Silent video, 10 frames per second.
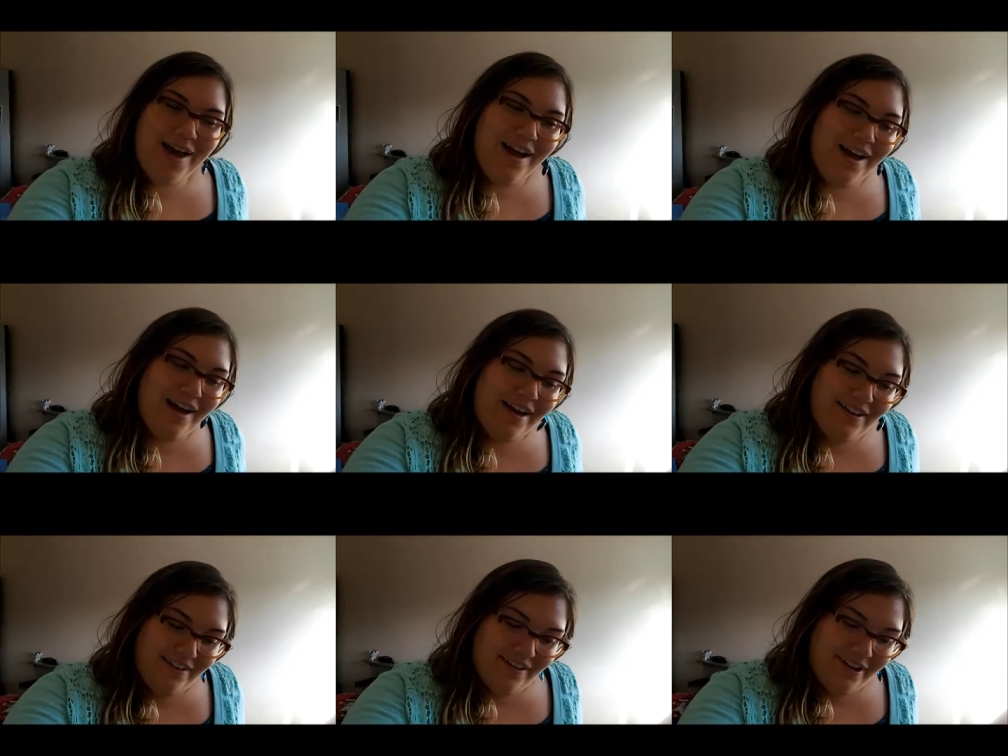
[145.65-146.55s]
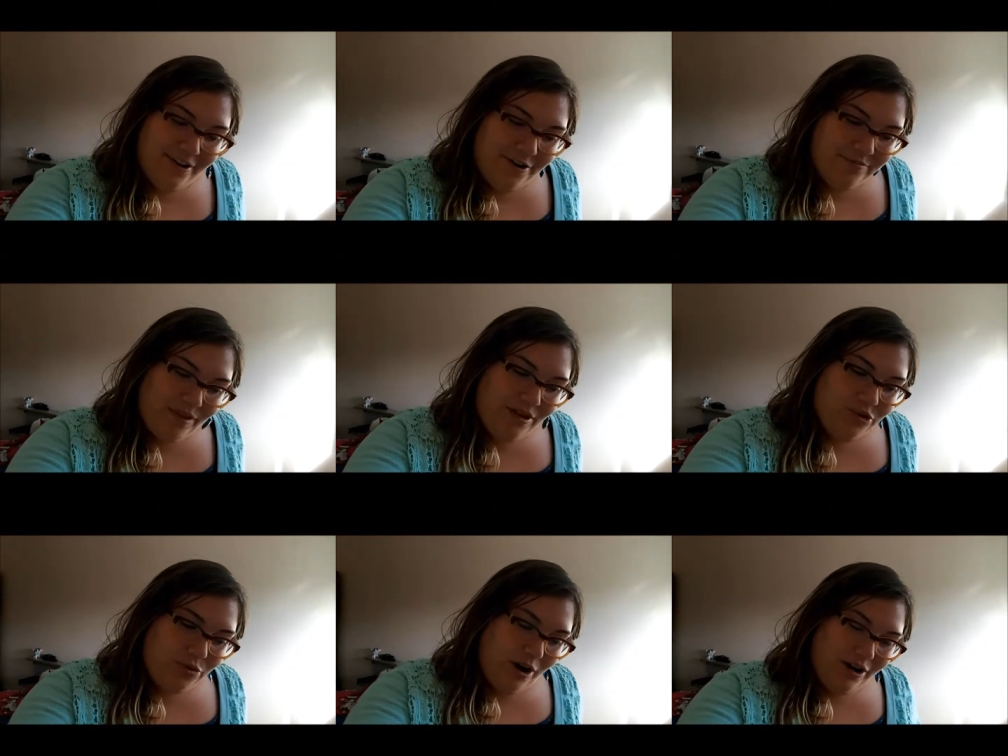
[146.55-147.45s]
and I had
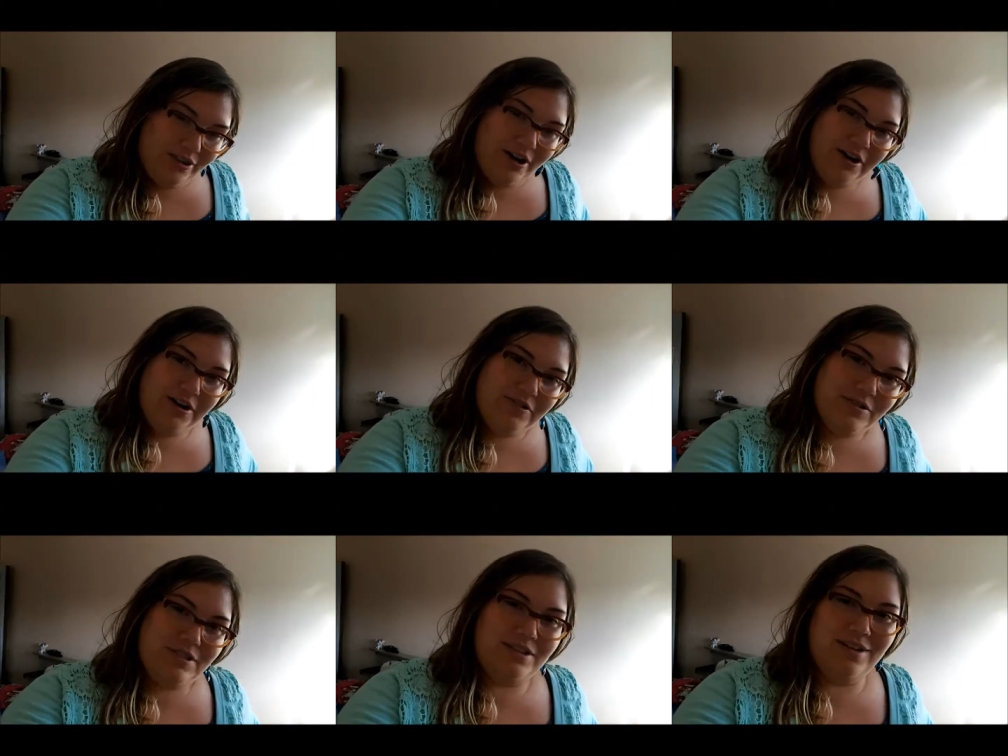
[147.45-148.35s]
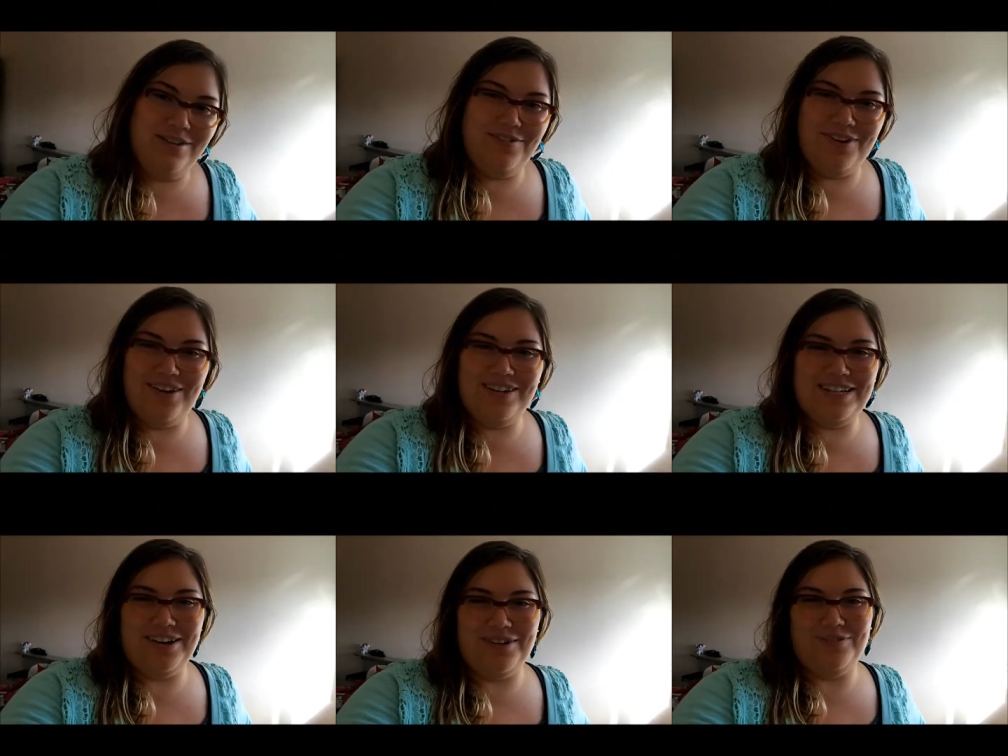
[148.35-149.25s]
to walk there, and it was very
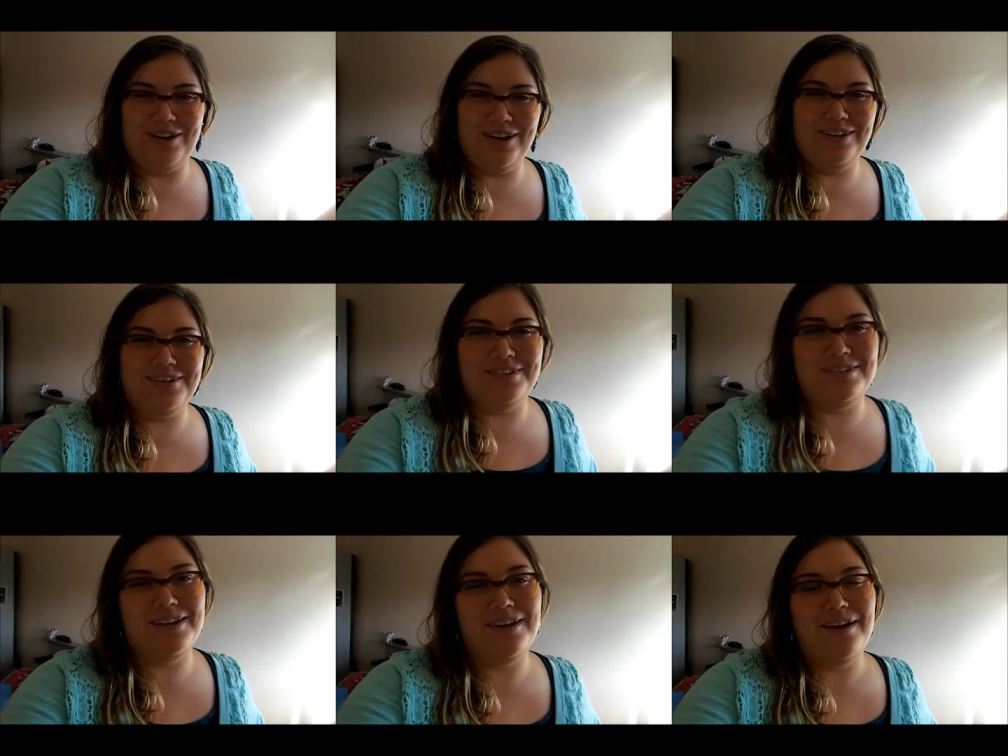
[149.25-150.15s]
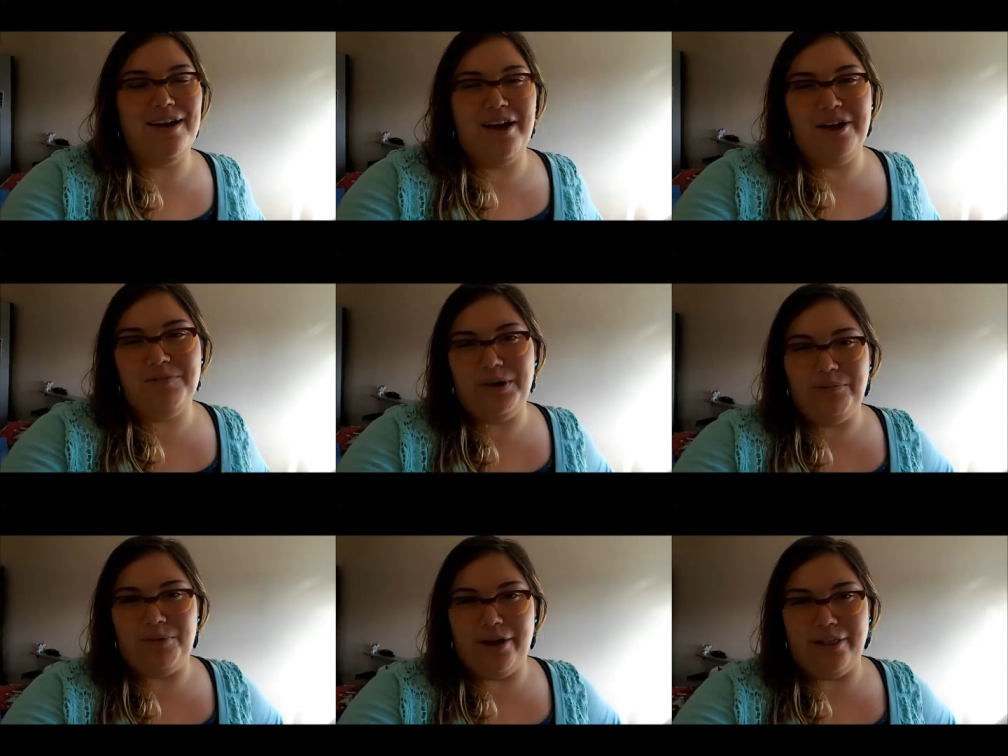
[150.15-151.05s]
terrifying because I had my
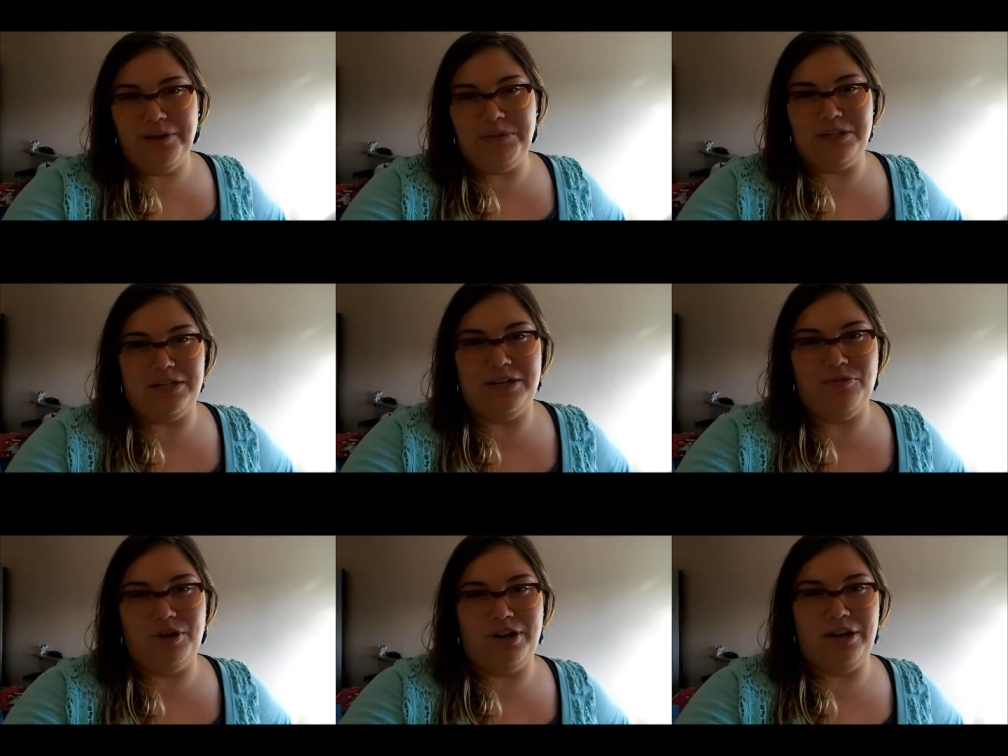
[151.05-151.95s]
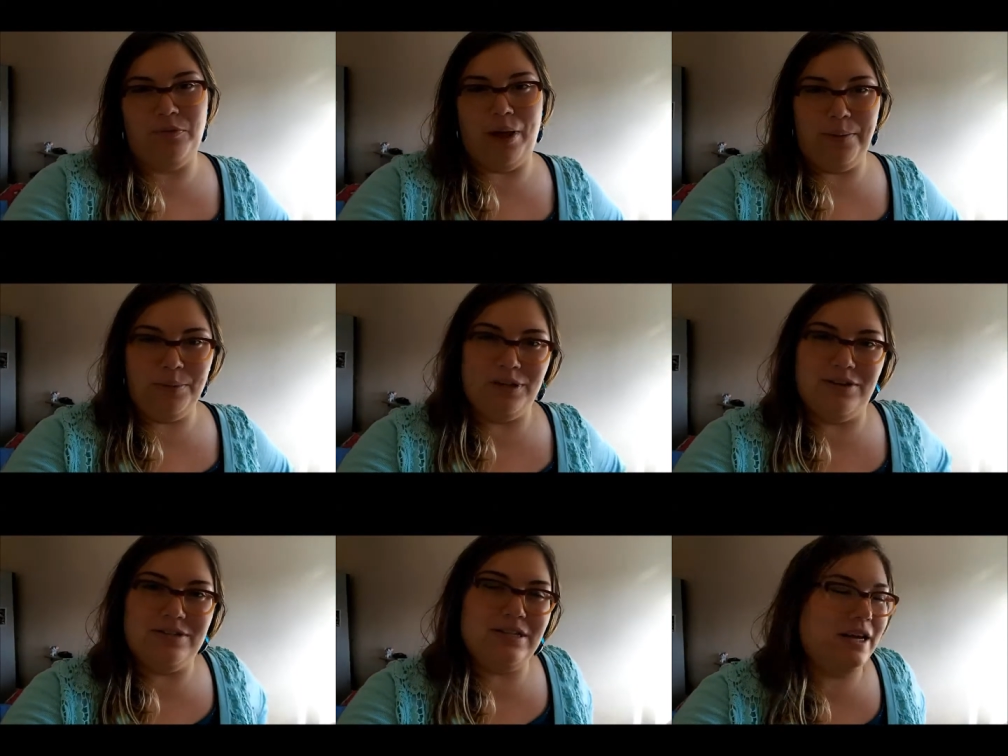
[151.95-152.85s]
umbrella because I didn't want to get wet, but there
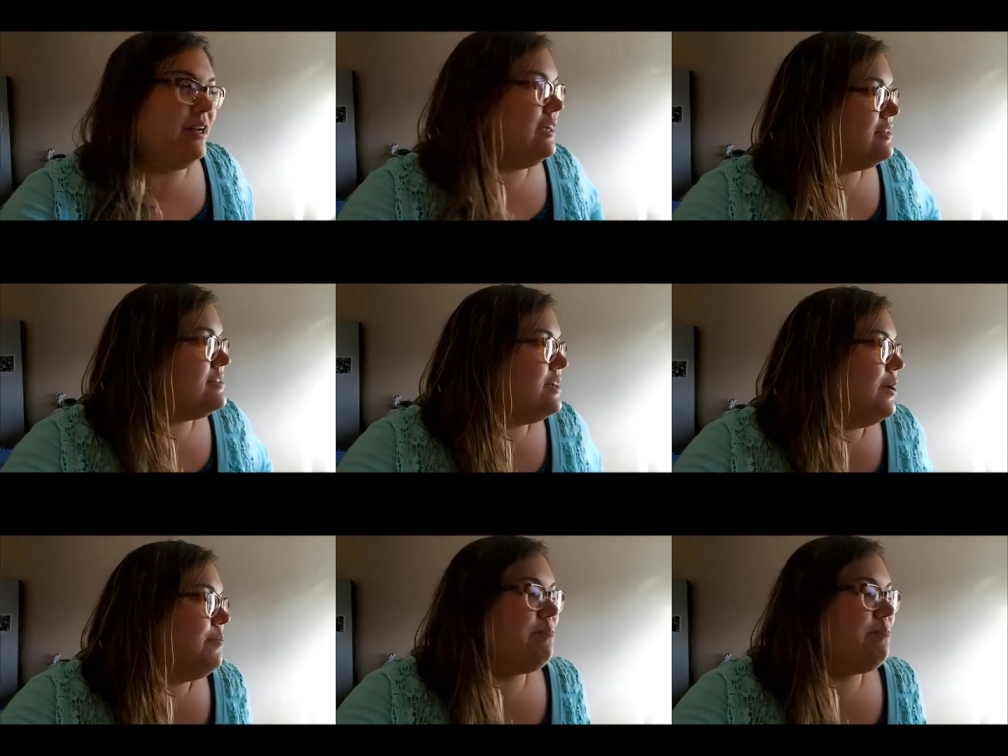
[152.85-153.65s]
was lightning, so